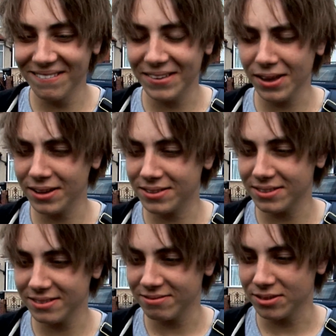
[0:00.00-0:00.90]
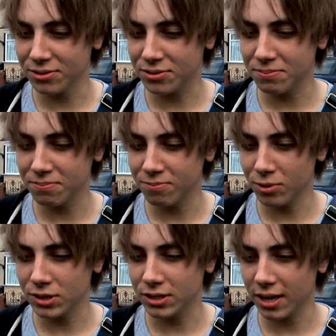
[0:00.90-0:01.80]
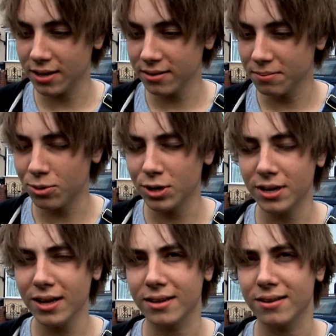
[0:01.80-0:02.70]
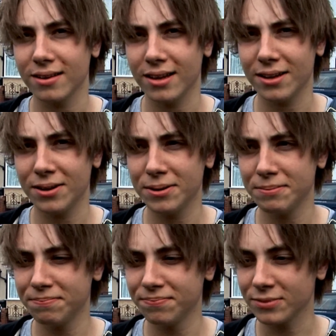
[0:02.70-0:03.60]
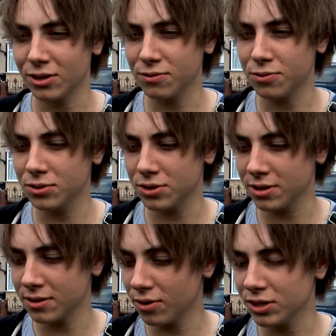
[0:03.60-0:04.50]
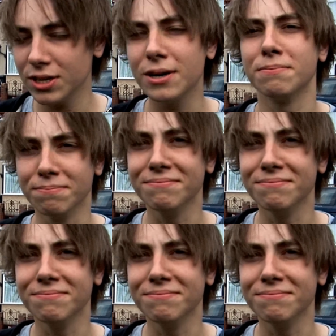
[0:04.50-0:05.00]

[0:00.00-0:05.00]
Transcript: It was once again a brilliant day, and I look forward to finding out.